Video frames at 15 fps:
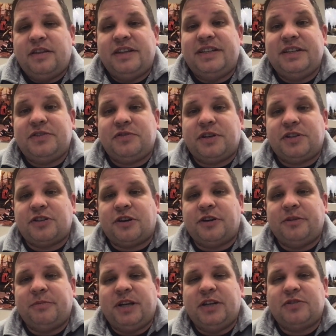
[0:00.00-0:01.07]
The district
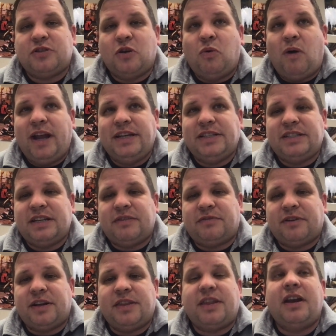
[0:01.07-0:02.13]
tournament is quite
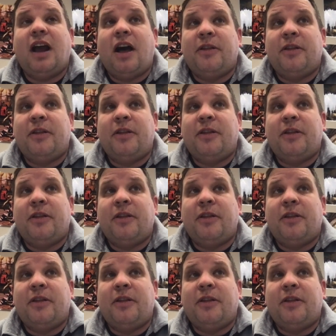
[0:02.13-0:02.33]
different than